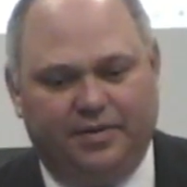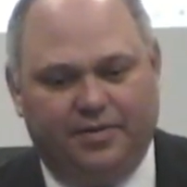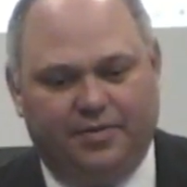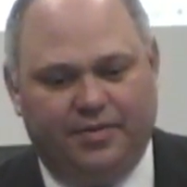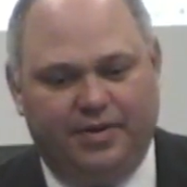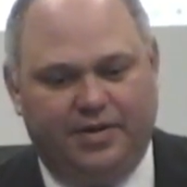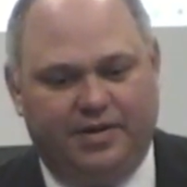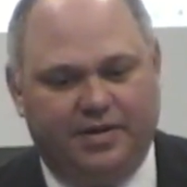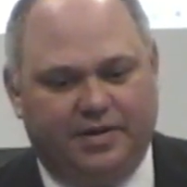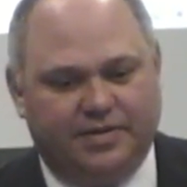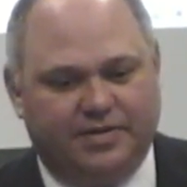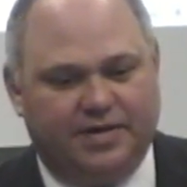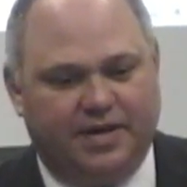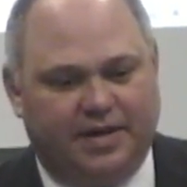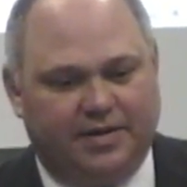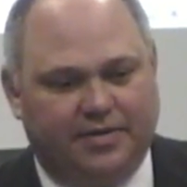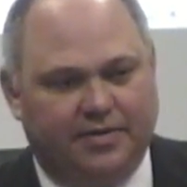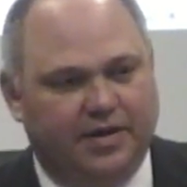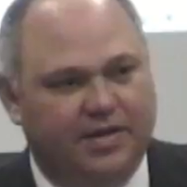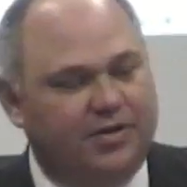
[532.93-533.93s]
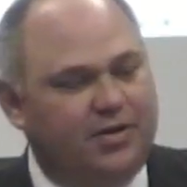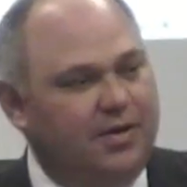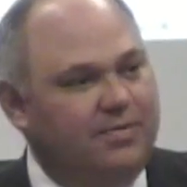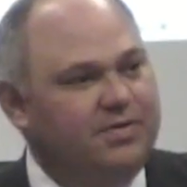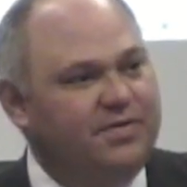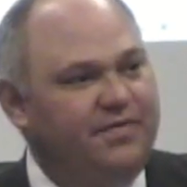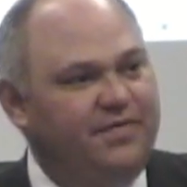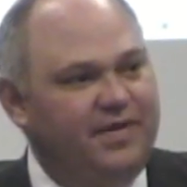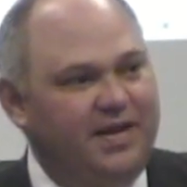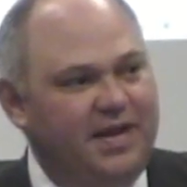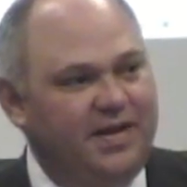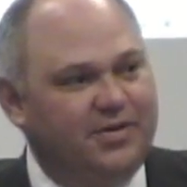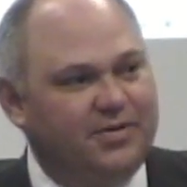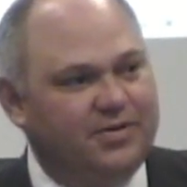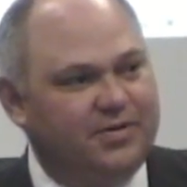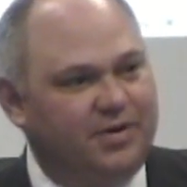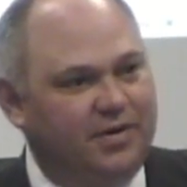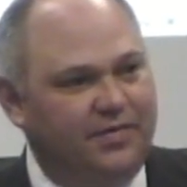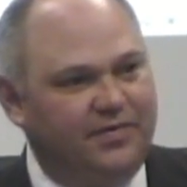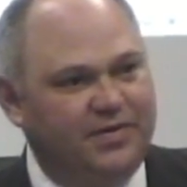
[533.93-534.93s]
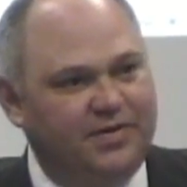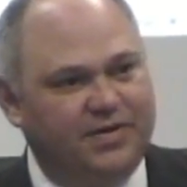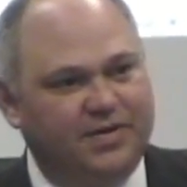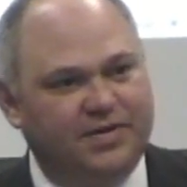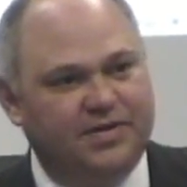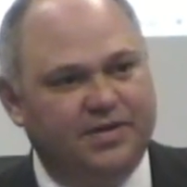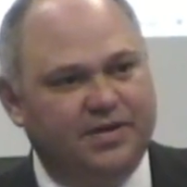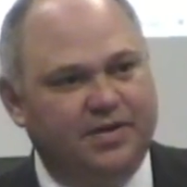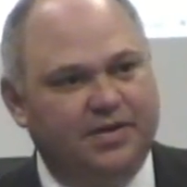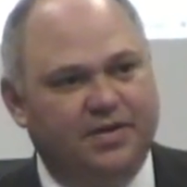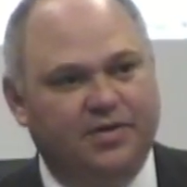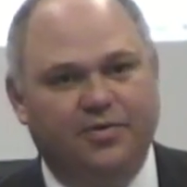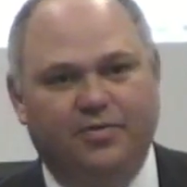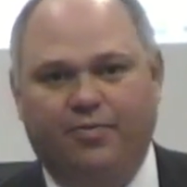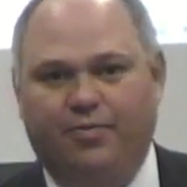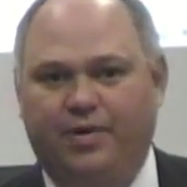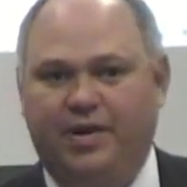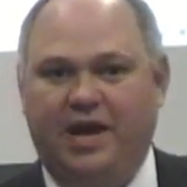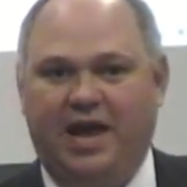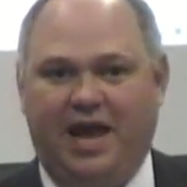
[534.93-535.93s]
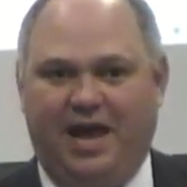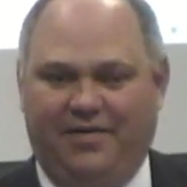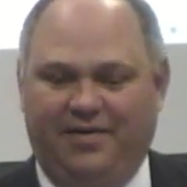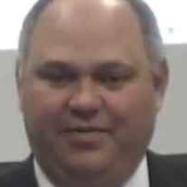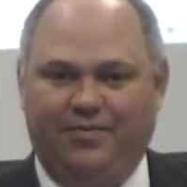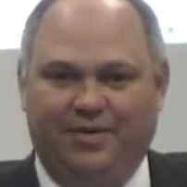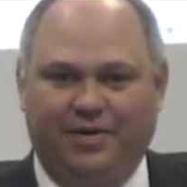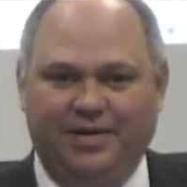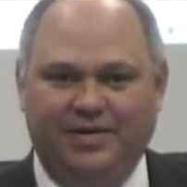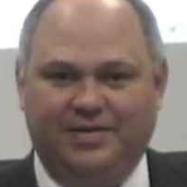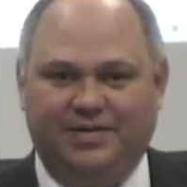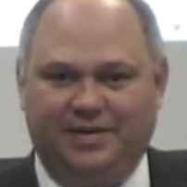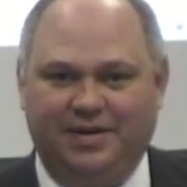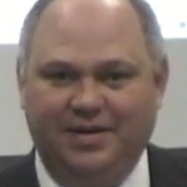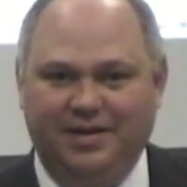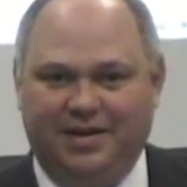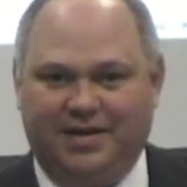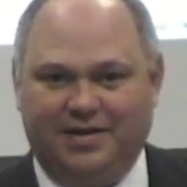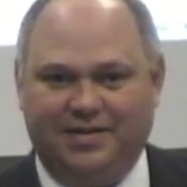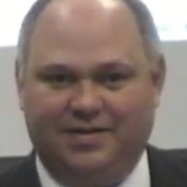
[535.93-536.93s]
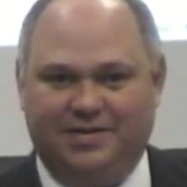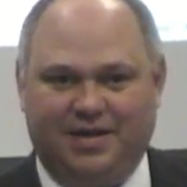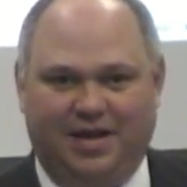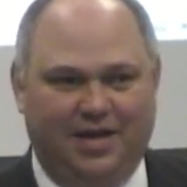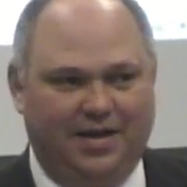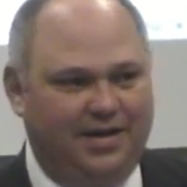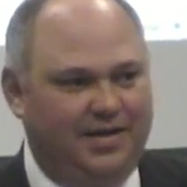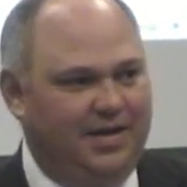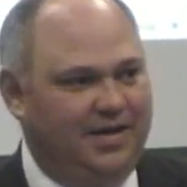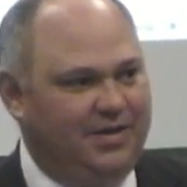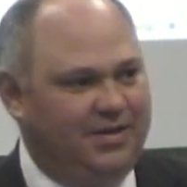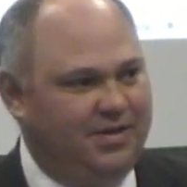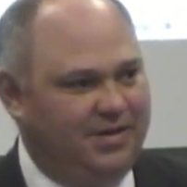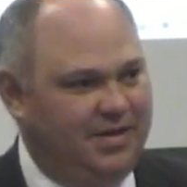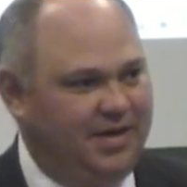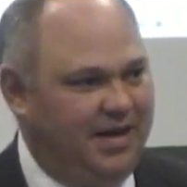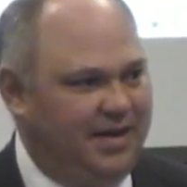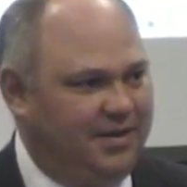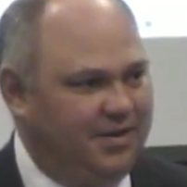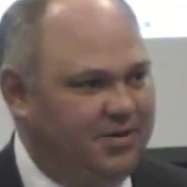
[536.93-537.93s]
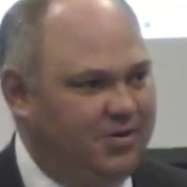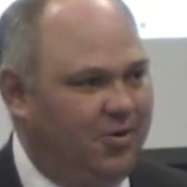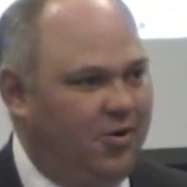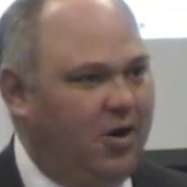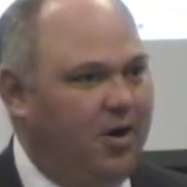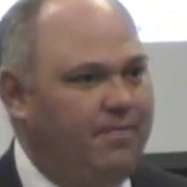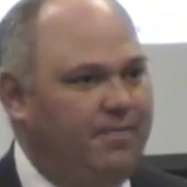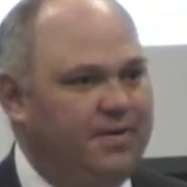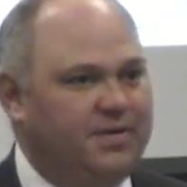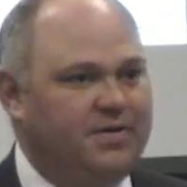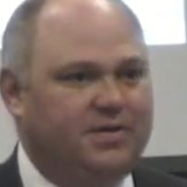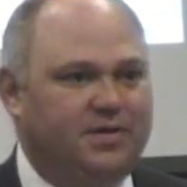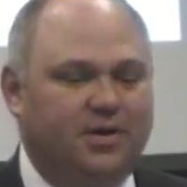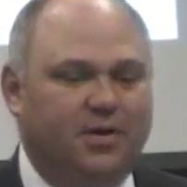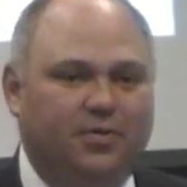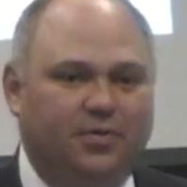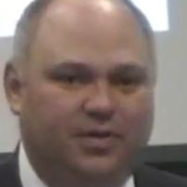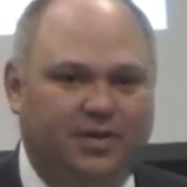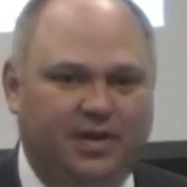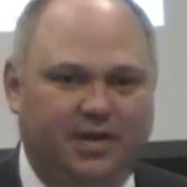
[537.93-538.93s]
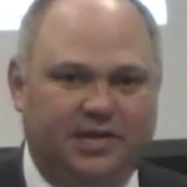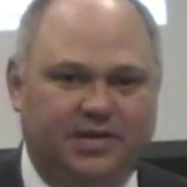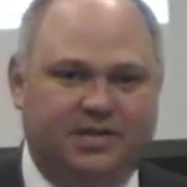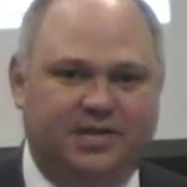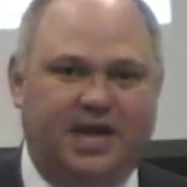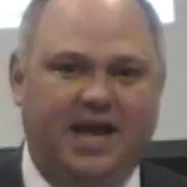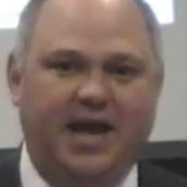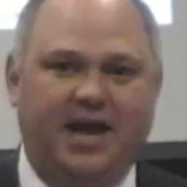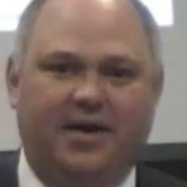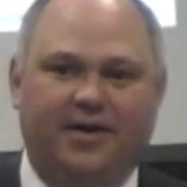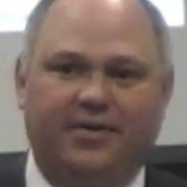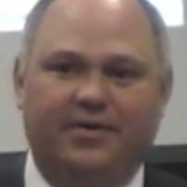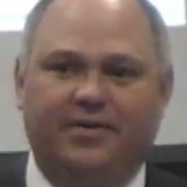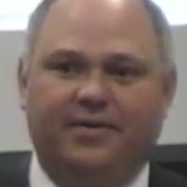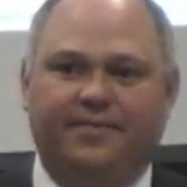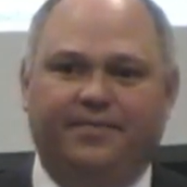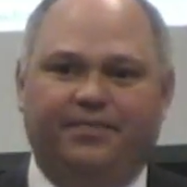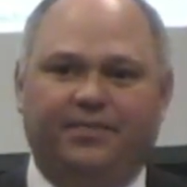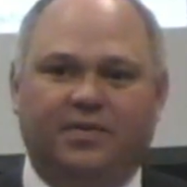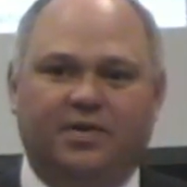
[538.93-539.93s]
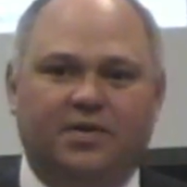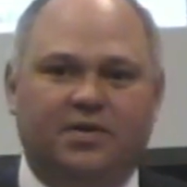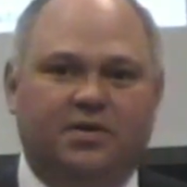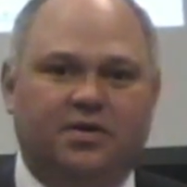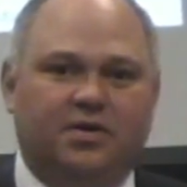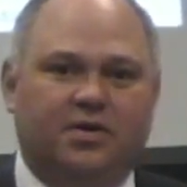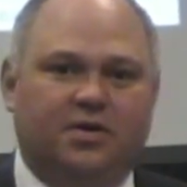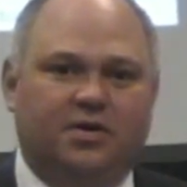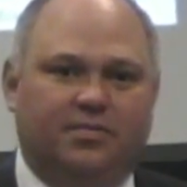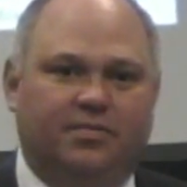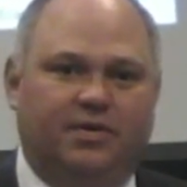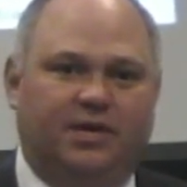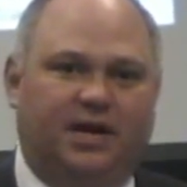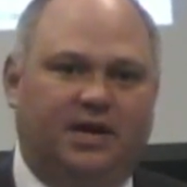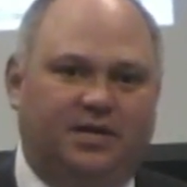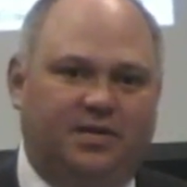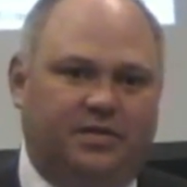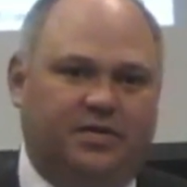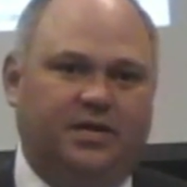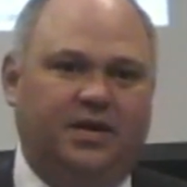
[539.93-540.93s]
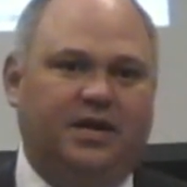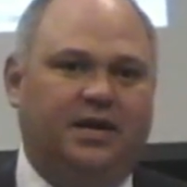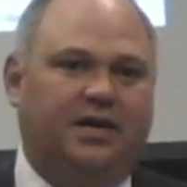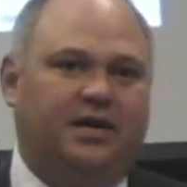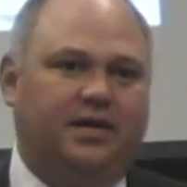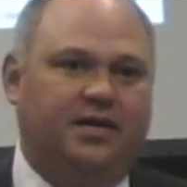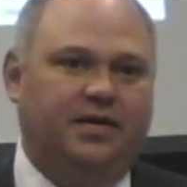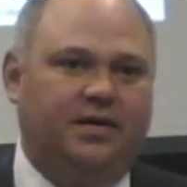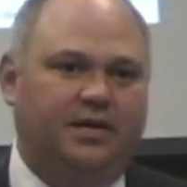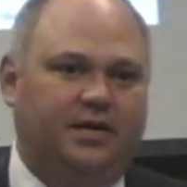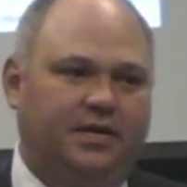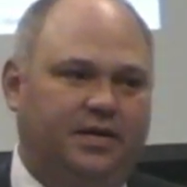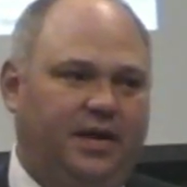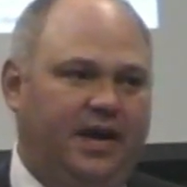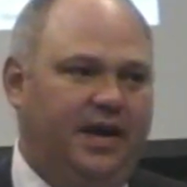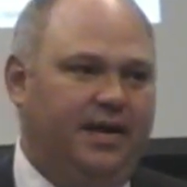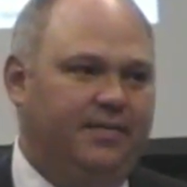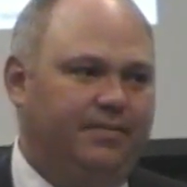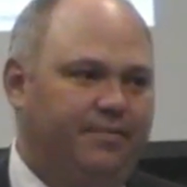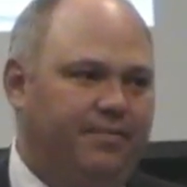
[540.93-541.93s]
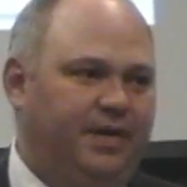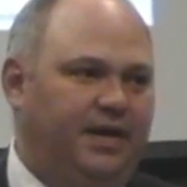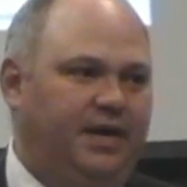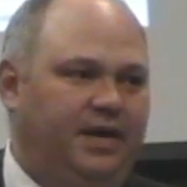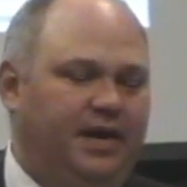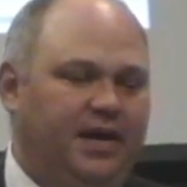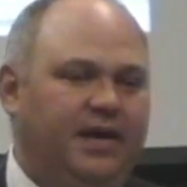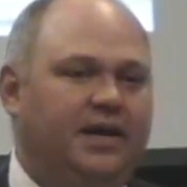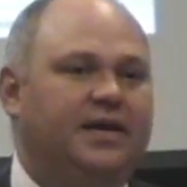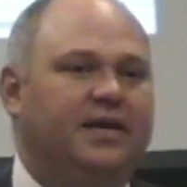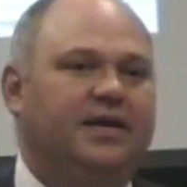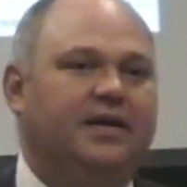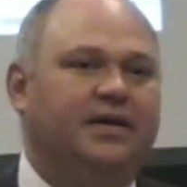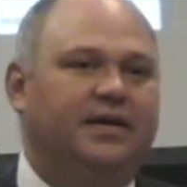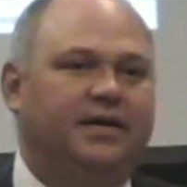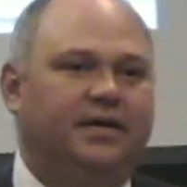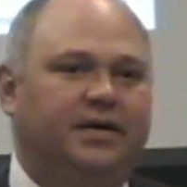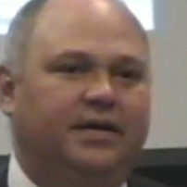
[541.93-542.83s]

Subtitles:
retail sector. In terms of financial services, we haven't really seen a consolidation yet. The TARP has slowed things down, but I think that beginning,